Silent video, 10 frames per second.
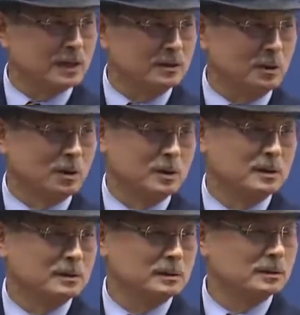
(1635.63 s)
doesn't
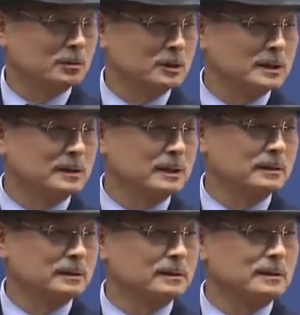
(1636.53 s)
realize the imminent
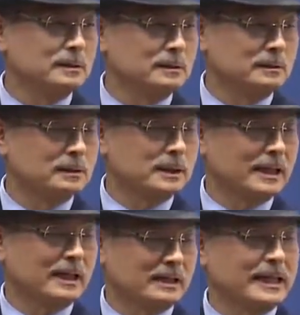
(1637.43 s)
danger
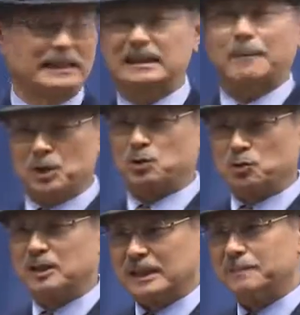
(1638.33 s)
and it gets
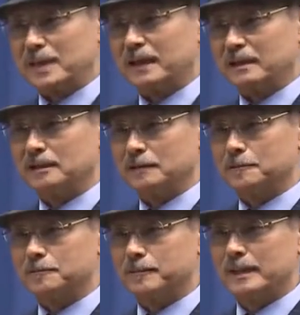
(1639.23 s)
cooked.
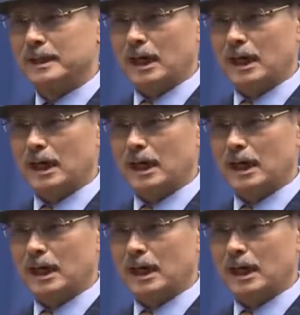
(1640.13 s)
You must